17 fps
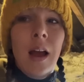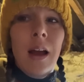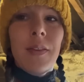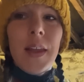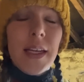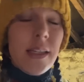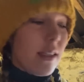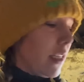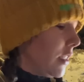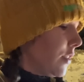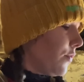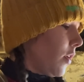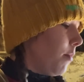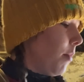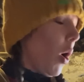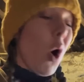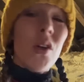This is
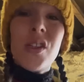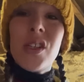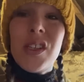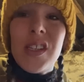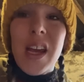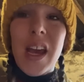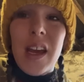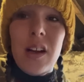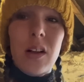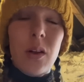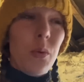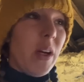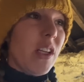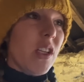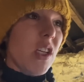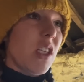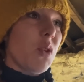from Oddendale,
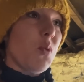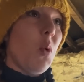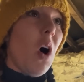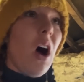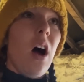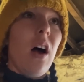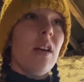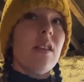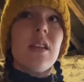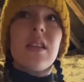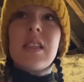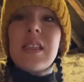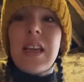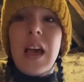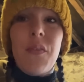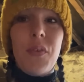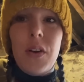which is
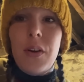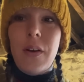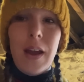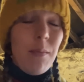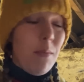7 or 8